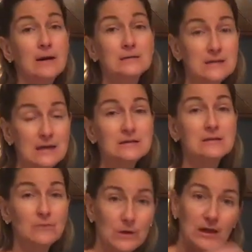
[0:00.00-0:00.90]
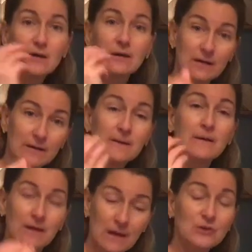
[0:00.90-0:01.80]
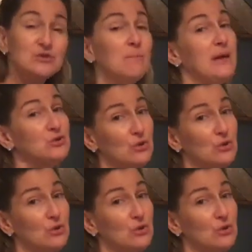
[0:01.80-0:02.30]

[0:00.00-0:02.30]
Days of the week. So make sure